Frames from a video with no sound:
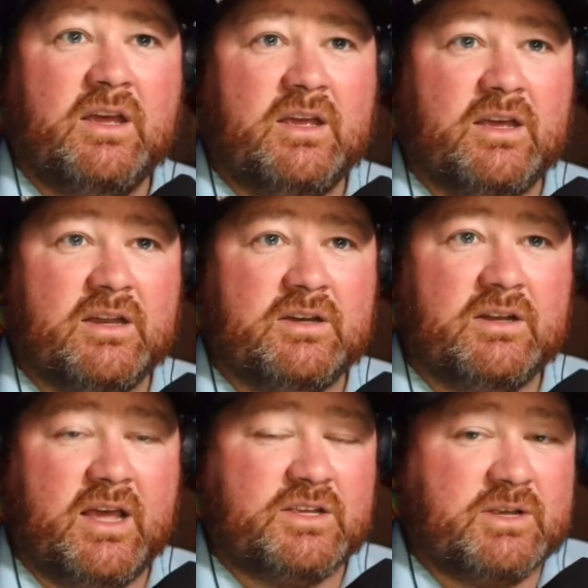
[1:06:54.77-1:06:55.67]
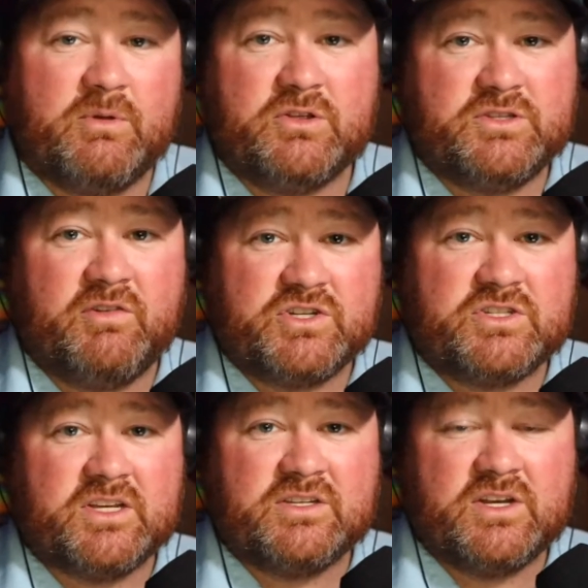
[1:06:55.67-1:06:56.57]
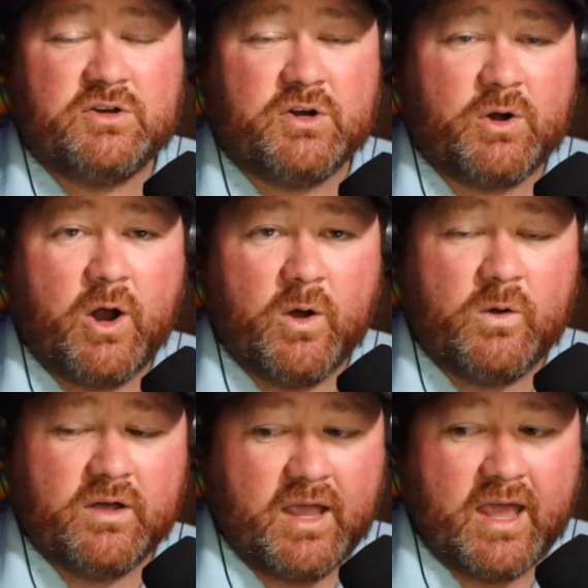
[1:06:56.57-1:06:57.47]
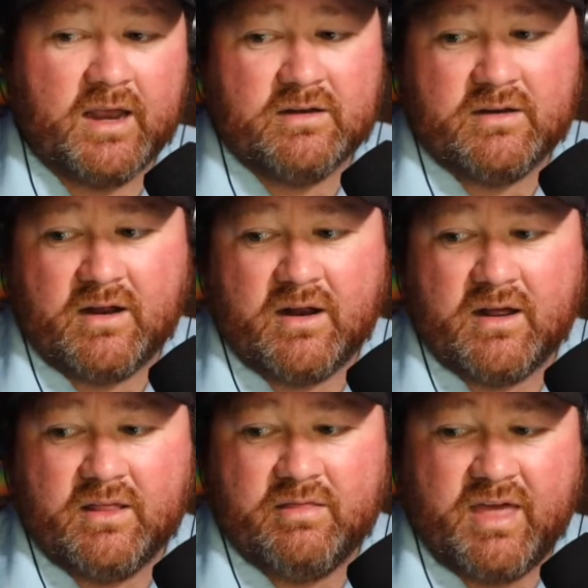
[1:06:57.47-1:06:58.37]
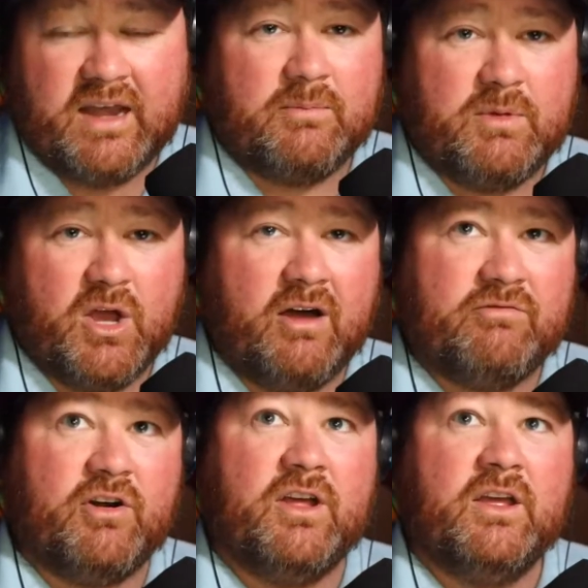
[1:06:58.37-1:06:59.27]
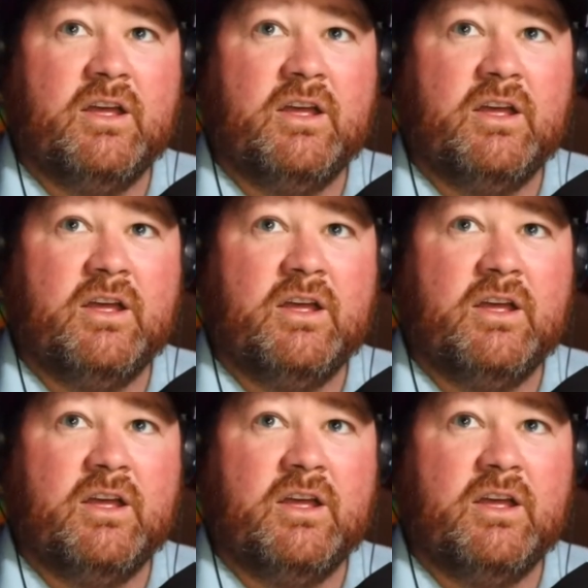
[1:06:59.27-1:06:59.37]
as some of those divisions continue to grow and then can be offered.